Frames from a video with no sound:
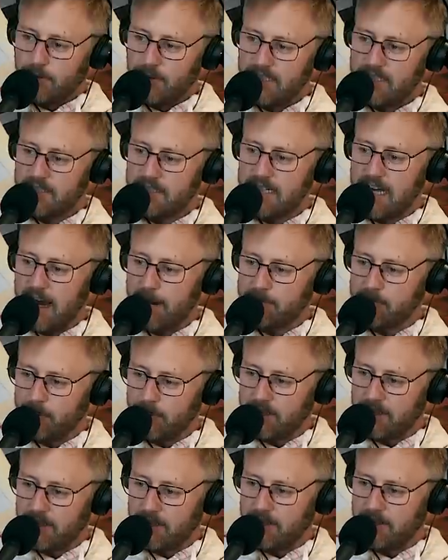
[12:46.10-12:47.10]
people were melting. We
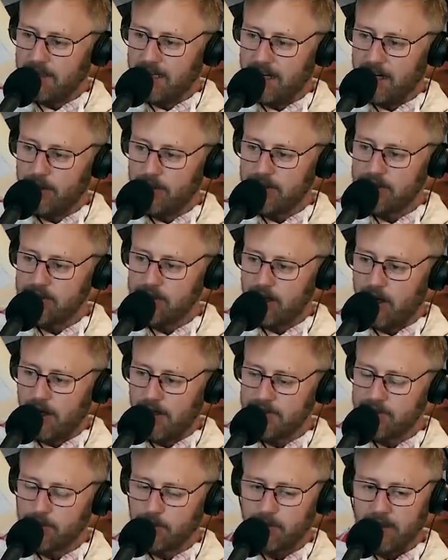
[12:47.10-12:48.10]
stopped with the
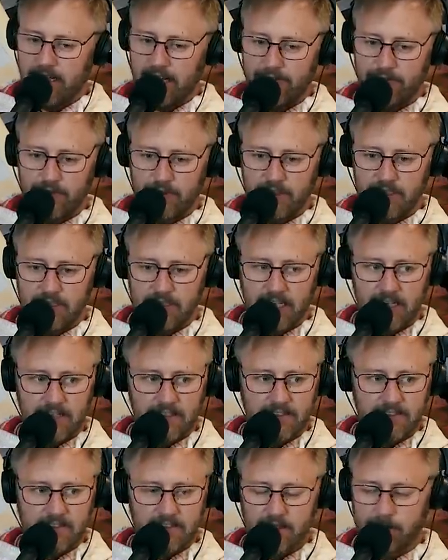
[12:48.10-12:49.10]
aerosols or whatever,
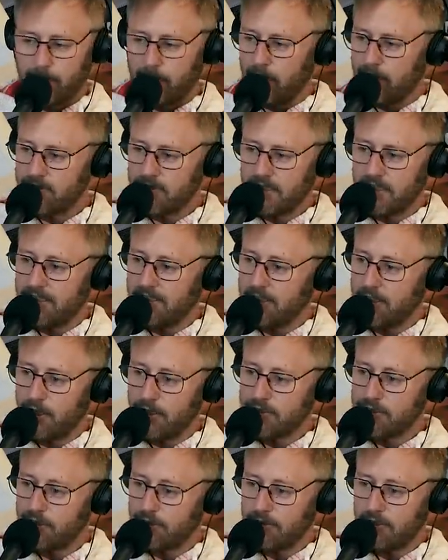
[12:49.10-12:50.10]
and supposedly the
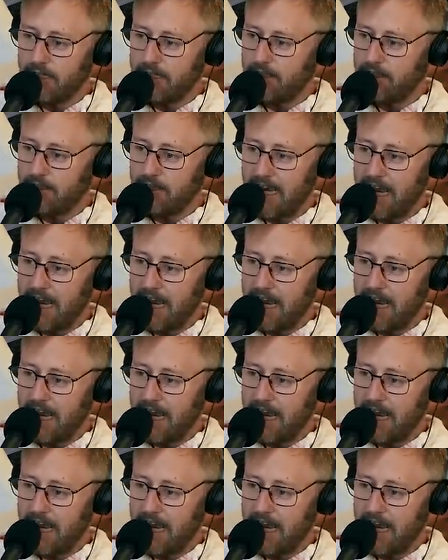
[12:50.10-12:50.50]
ozone layer